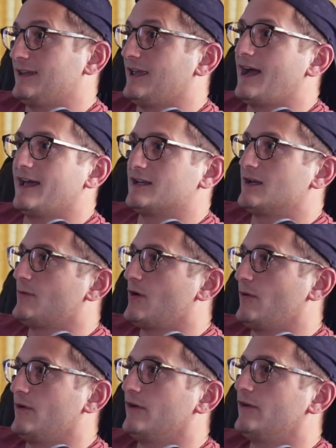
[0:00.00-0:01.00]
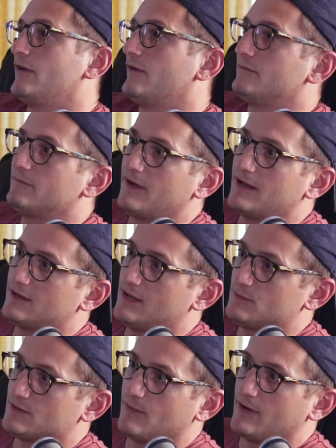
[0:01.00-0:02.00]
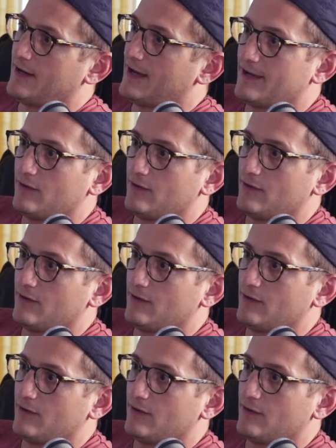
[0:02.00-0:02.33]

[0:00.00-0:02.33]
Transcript: The guy ended up going under, and he was the money guy.